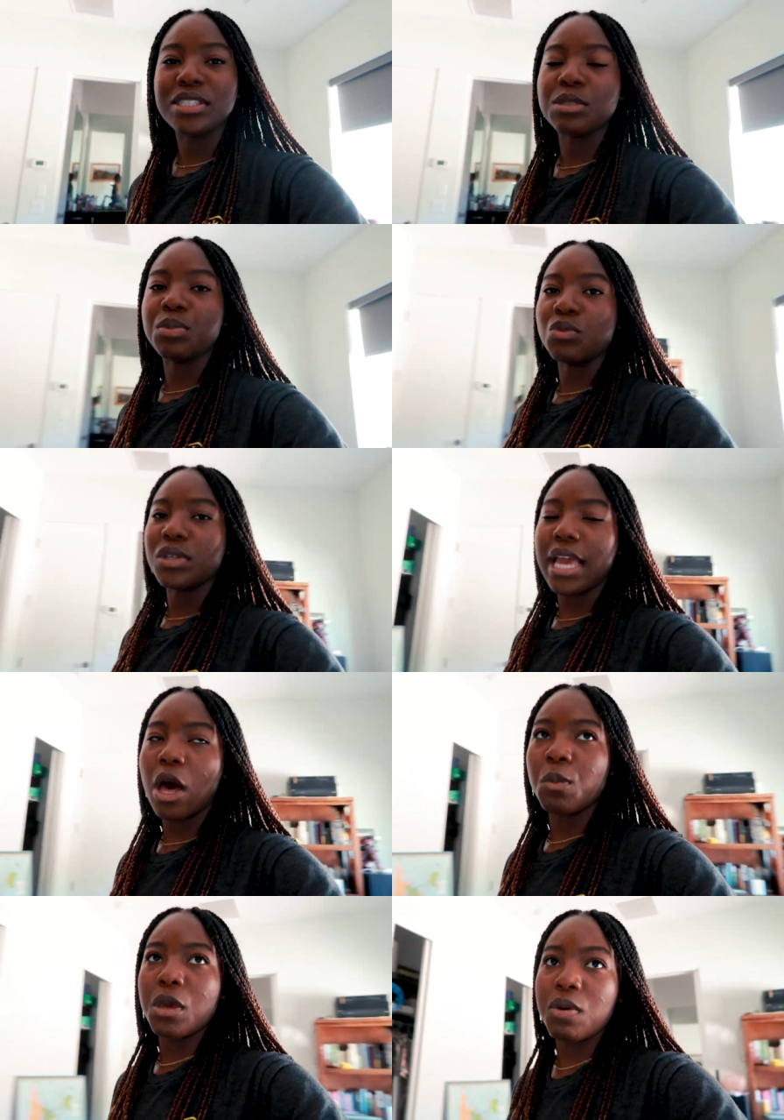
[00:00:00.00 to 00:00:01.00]
It's been really
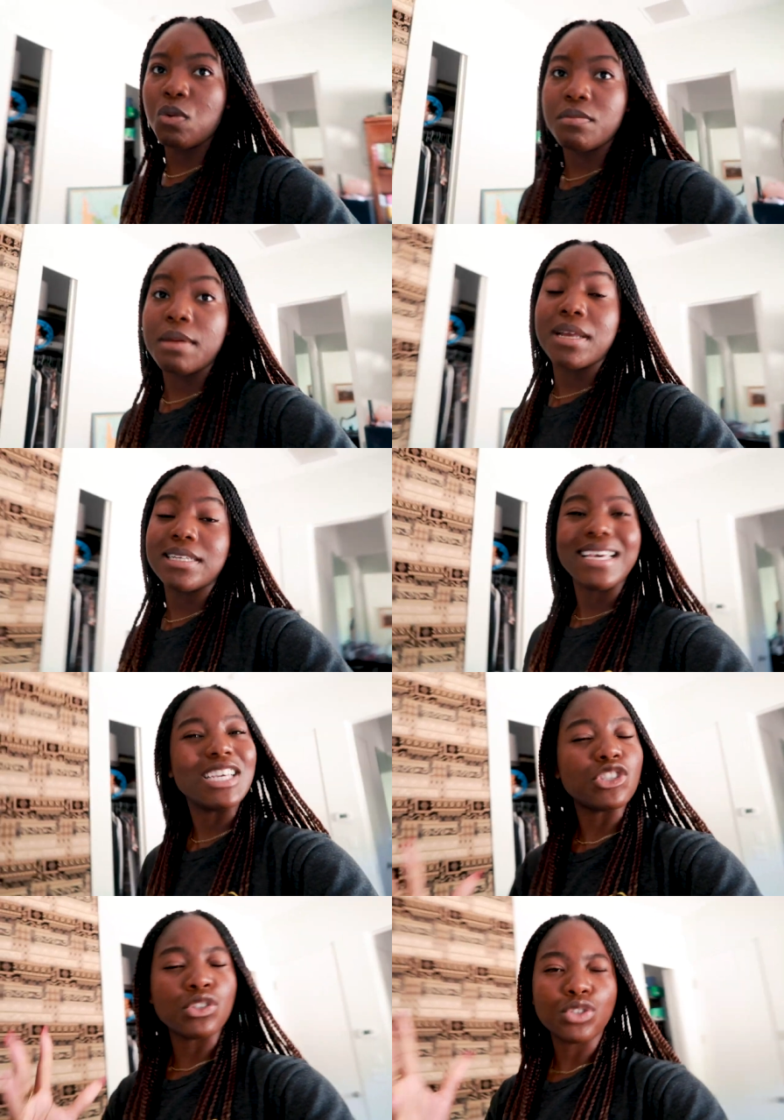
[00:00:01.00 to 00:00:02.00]
helping me with my
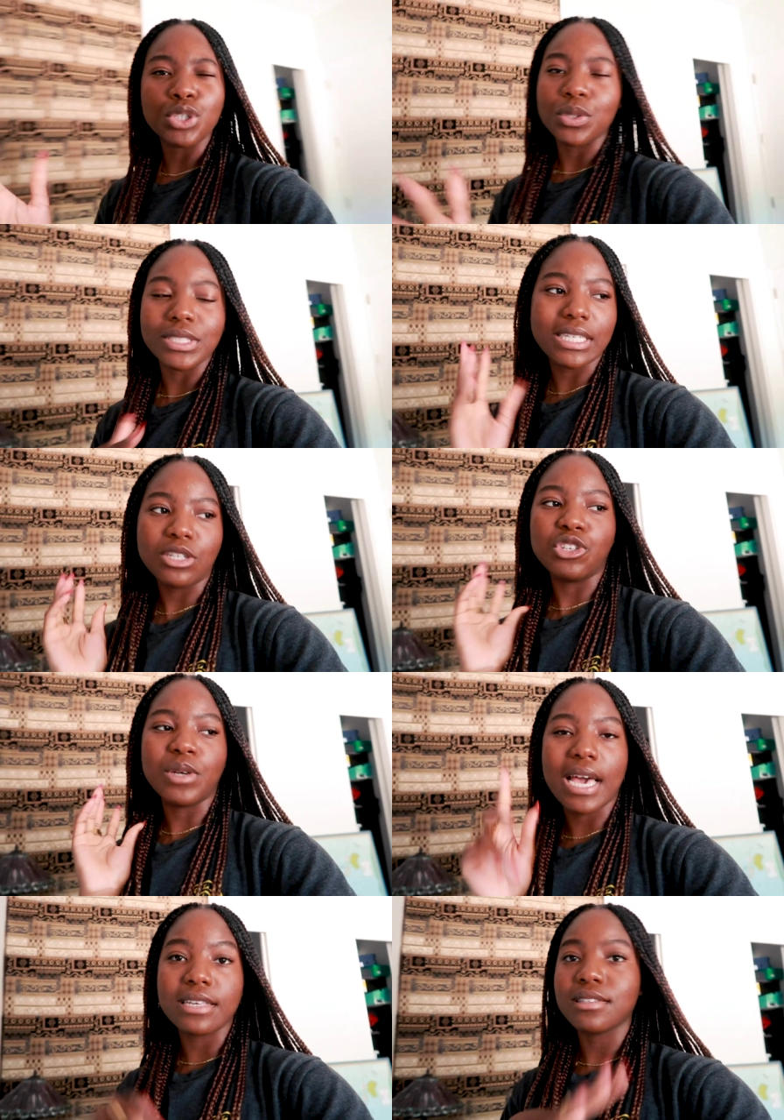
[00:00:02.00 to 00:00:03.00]
meditation too, because I know you
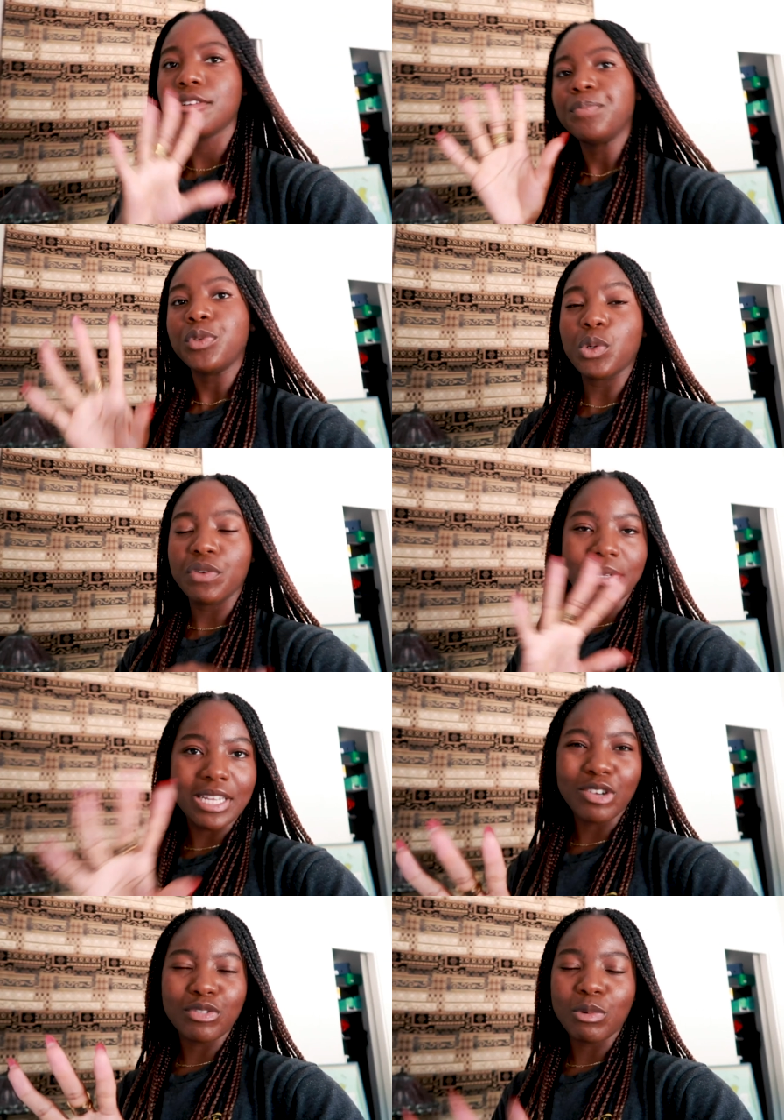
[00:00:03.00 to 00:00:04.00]
guys who have been
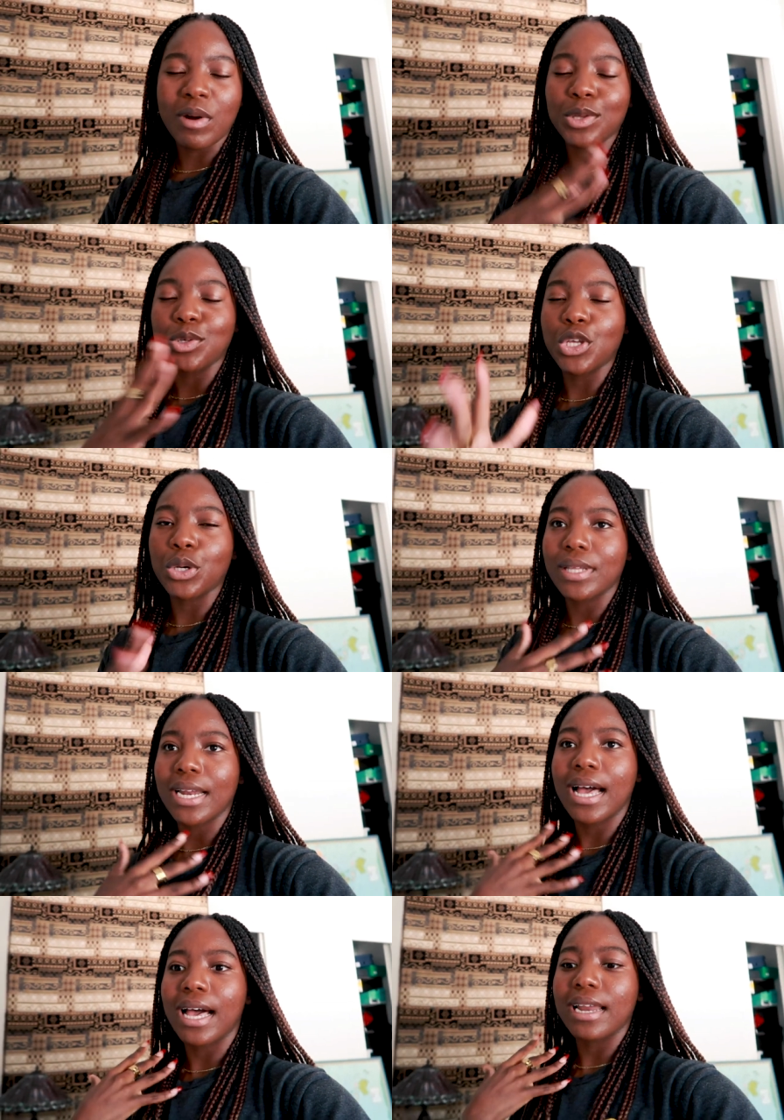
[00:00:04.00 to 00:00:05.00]
here for a while, you know
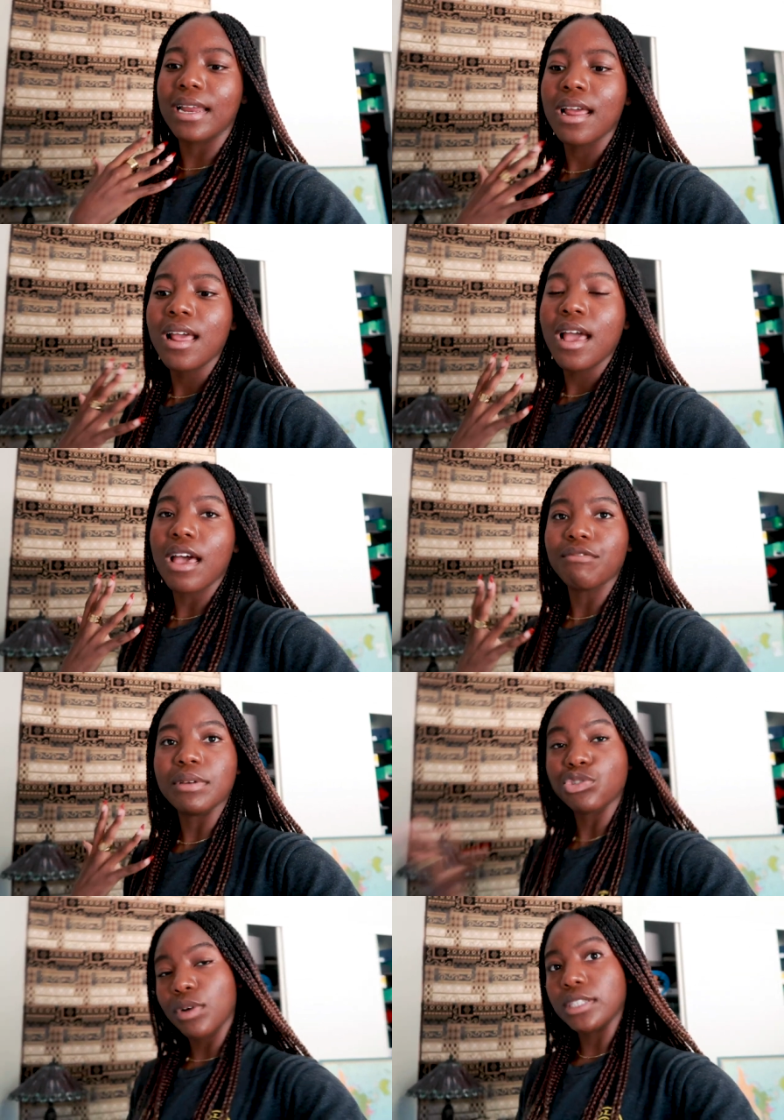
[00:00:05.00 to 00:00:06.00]
that I have
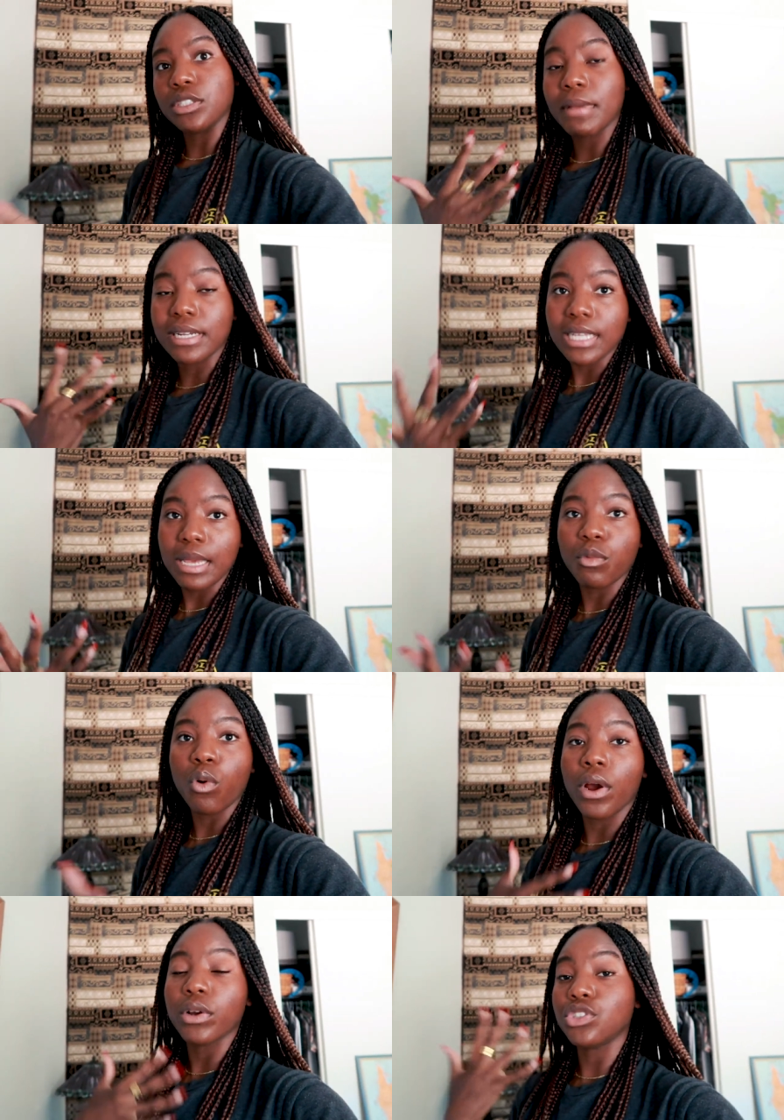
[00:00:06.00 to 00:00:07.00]
been trying to meditate
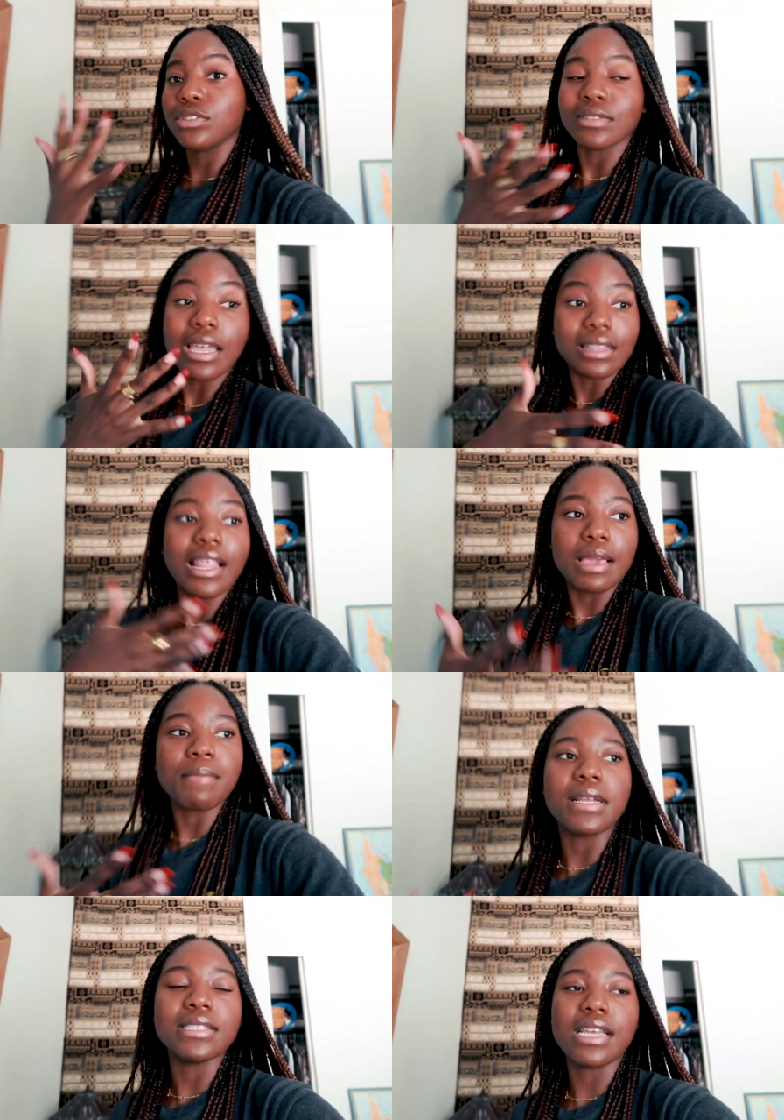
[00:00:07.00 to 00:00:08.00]
more or just kind of like
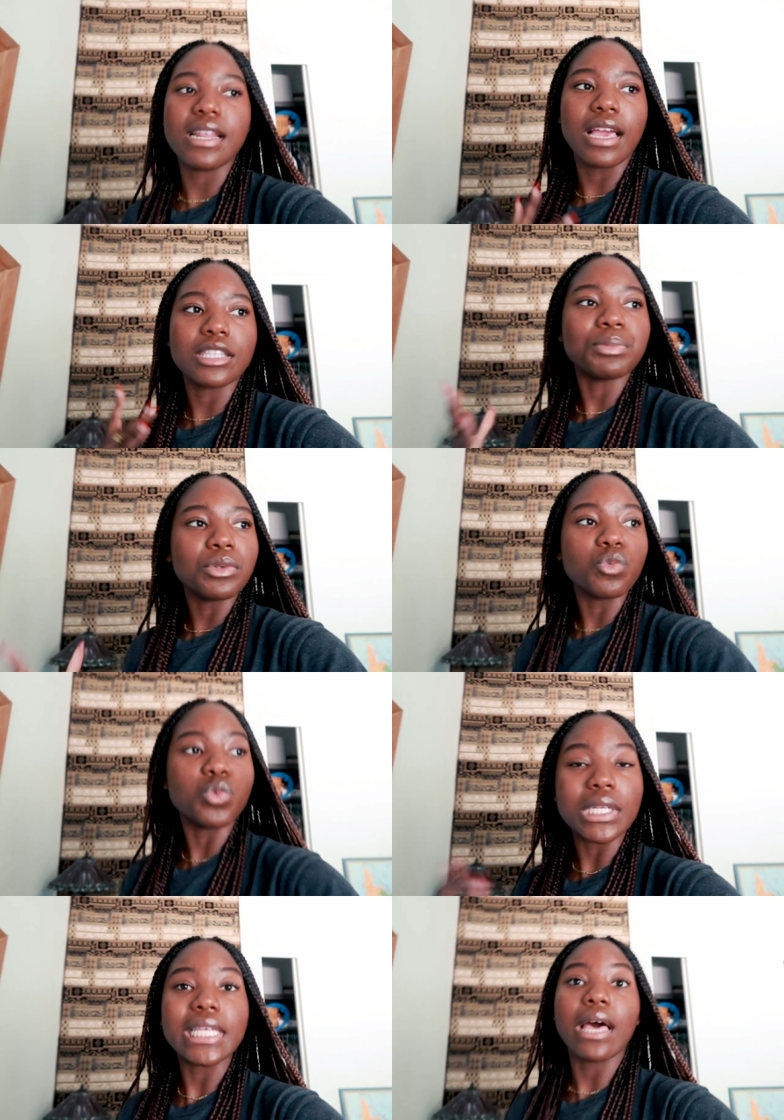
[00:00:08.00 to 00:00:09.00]
meditating. It's been
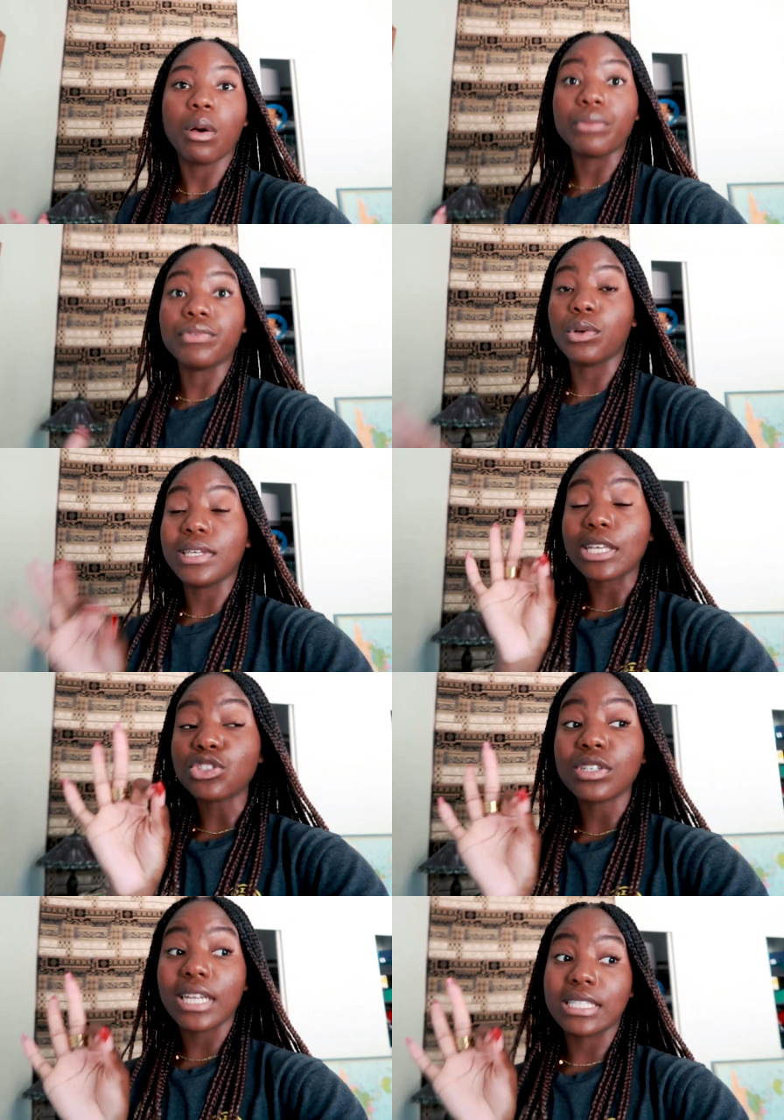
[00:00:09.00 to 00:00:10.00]
really helpful.
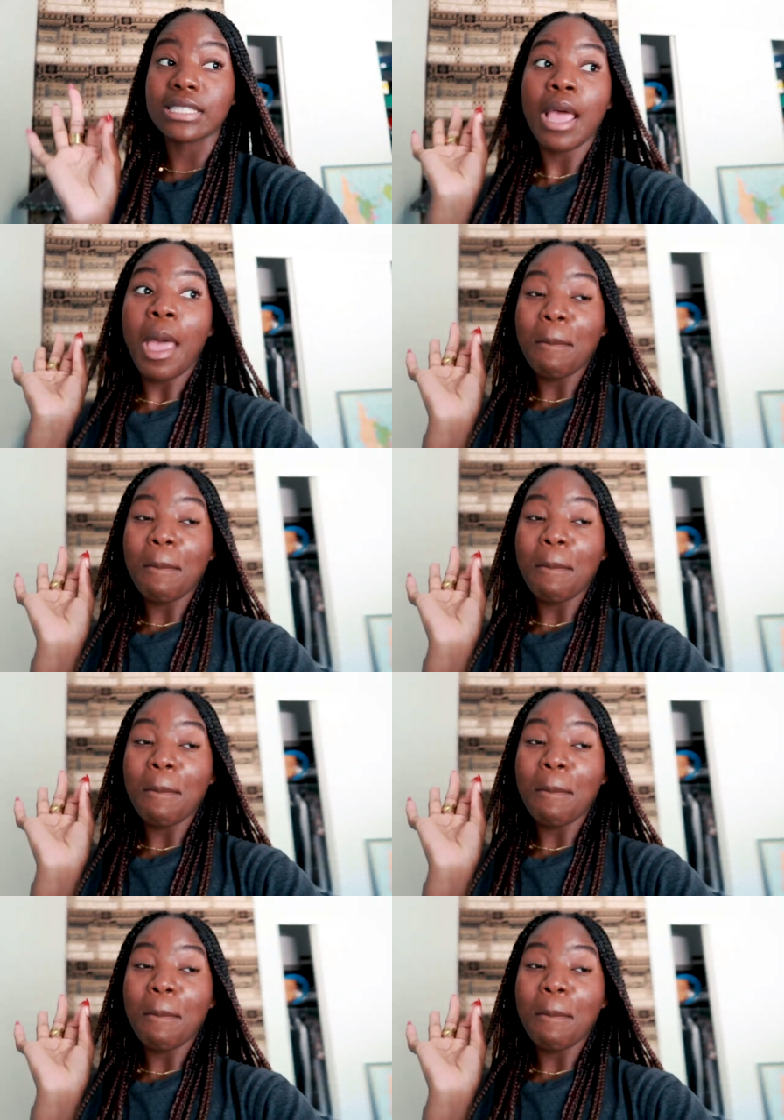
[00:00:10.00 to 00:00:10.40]
Yesterday's